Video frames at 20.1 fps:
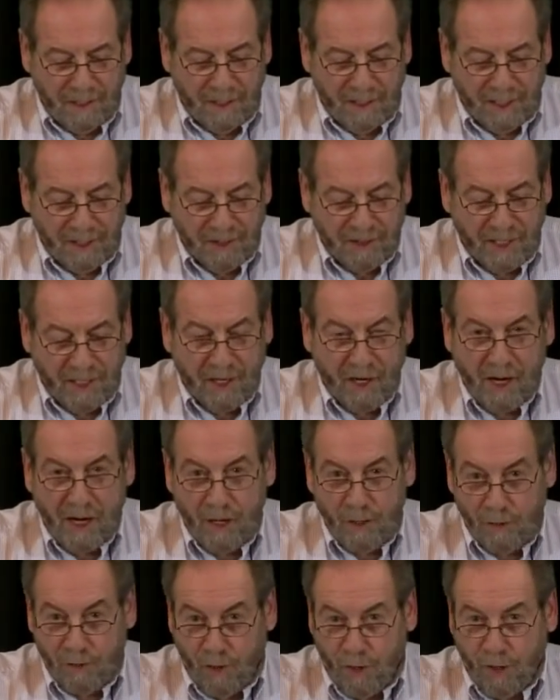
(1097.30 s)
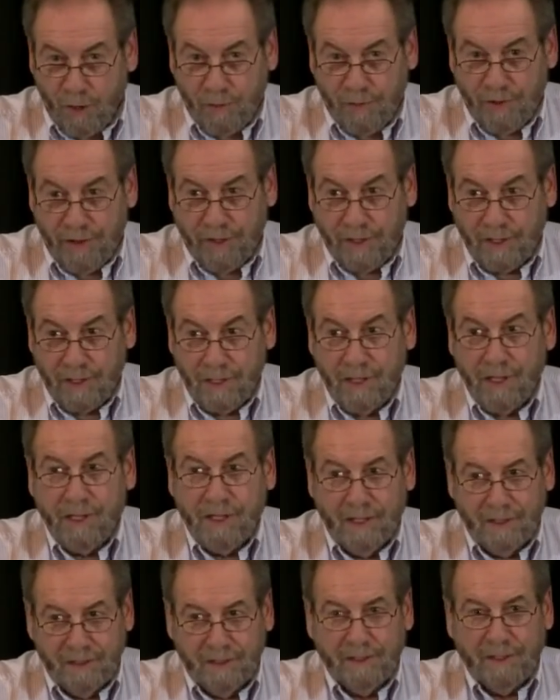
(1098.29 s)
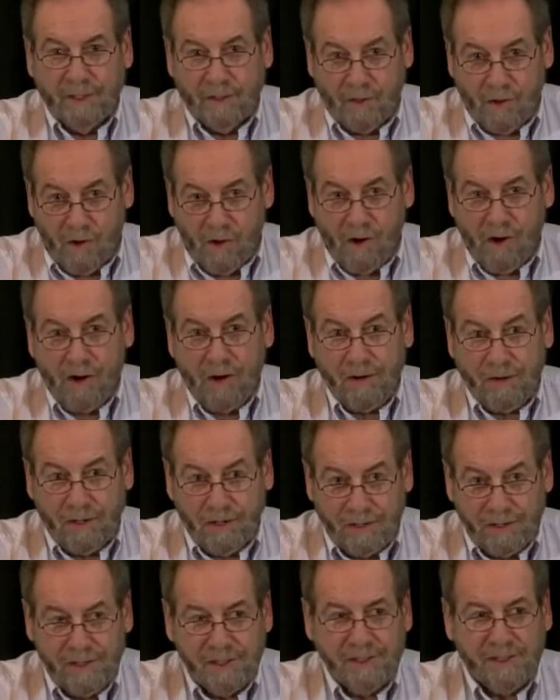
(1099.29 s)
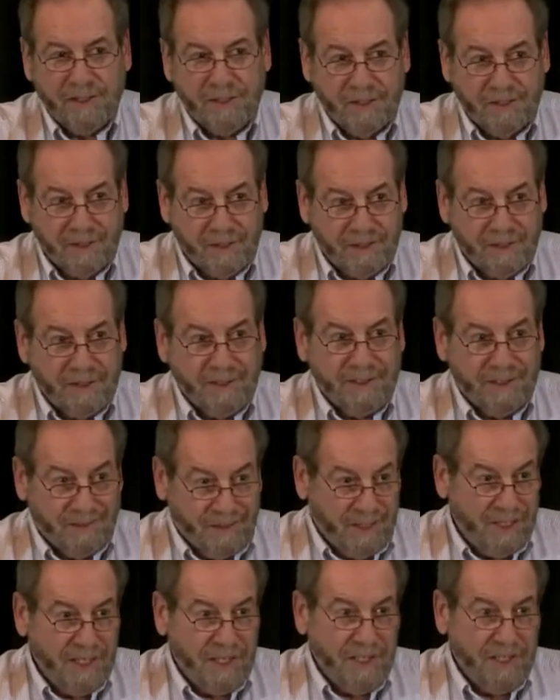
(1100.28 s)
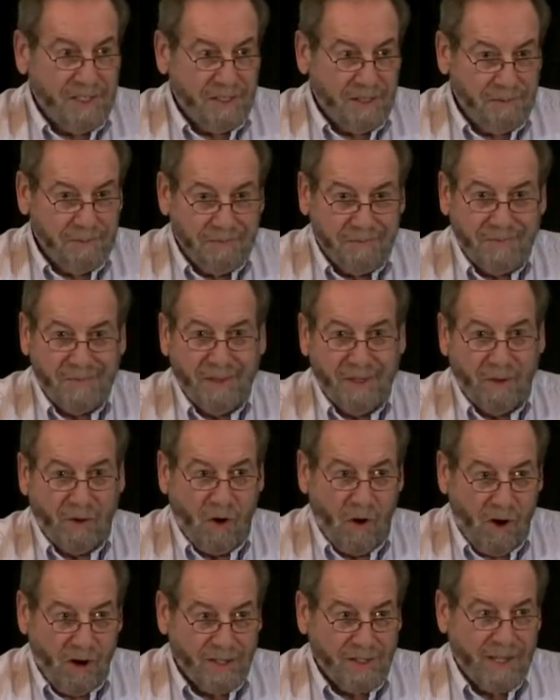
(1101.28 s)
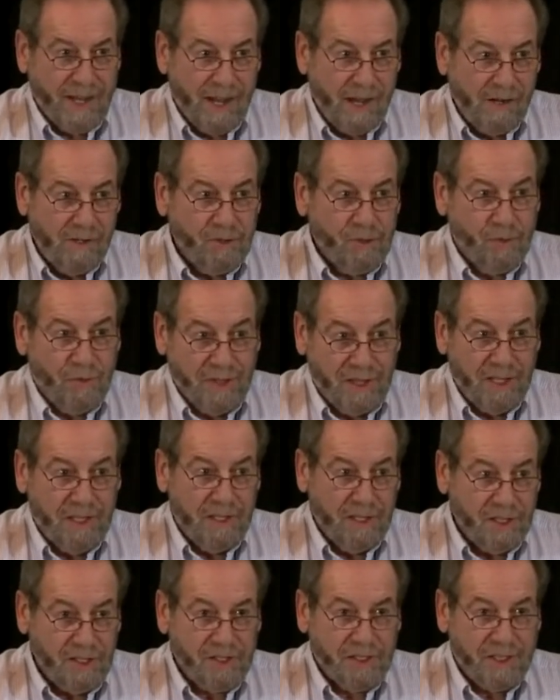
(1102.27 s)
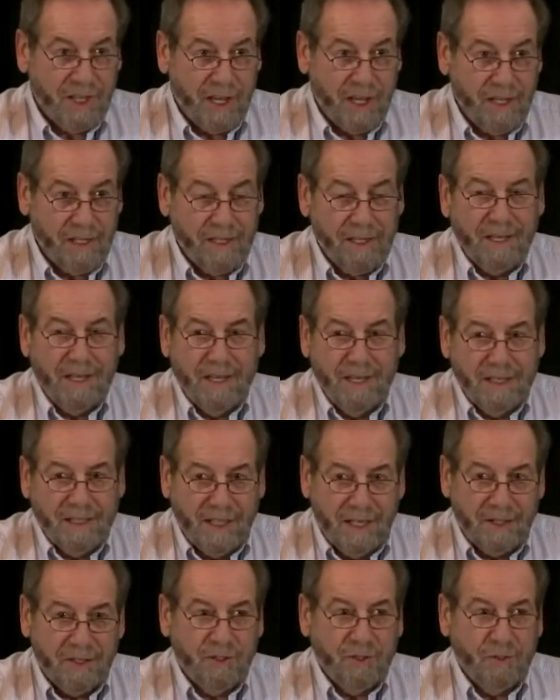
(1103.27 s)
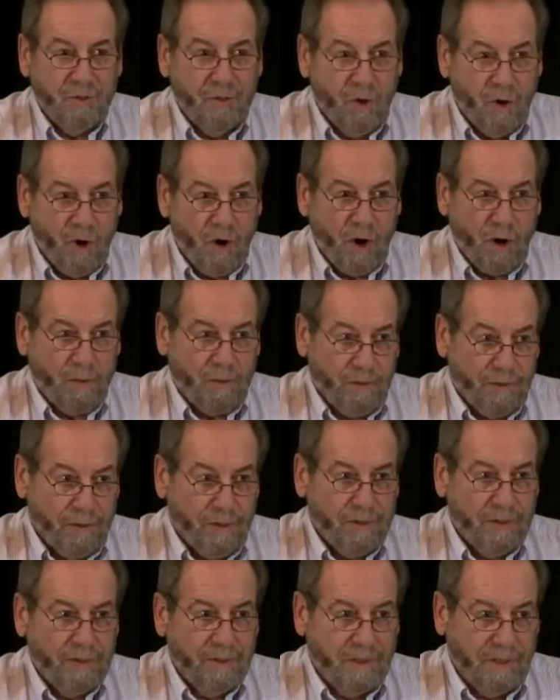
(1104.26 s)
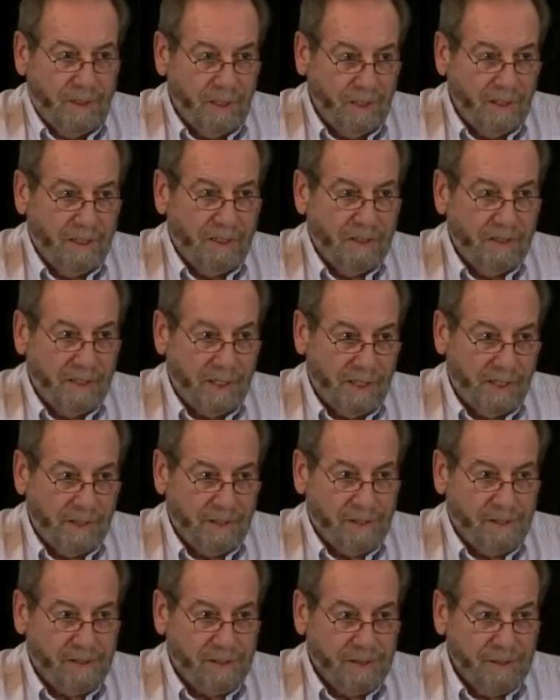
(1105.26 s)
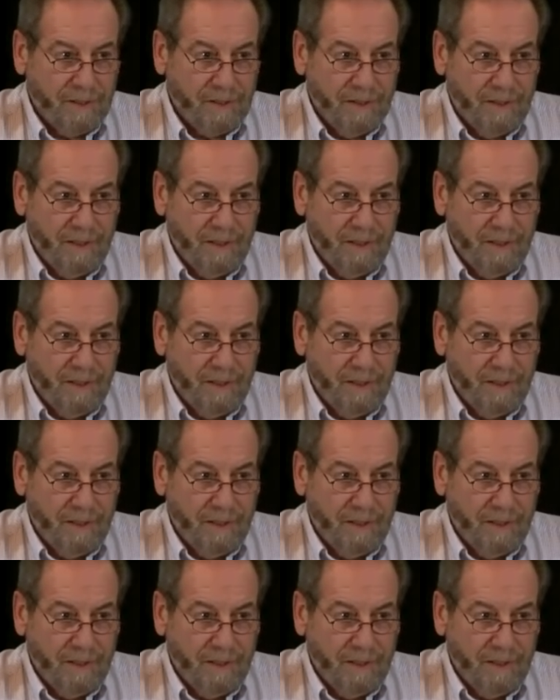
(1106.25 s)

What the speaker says: Anti-harboring. There are cities, there are towns within this state that do harbor illegal aliens.